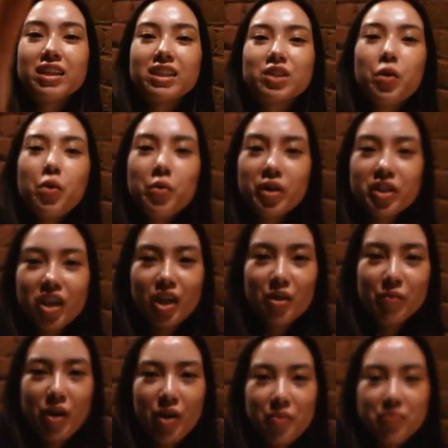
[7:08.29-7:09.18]
this is what we were
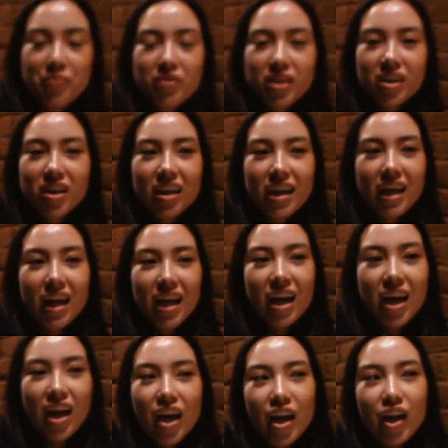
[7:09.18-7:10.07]
talking about.
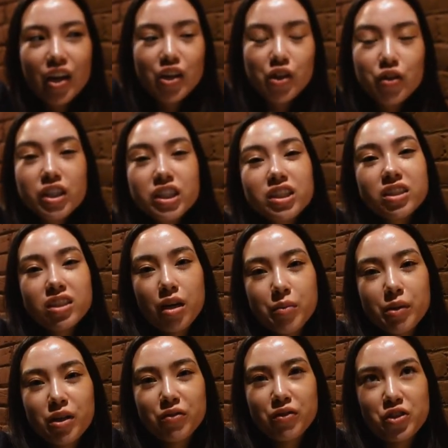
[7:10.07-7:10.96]
You can just
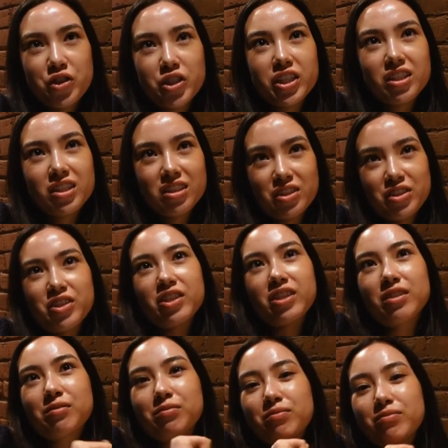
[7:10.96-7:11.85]
come here for drinks and dessert,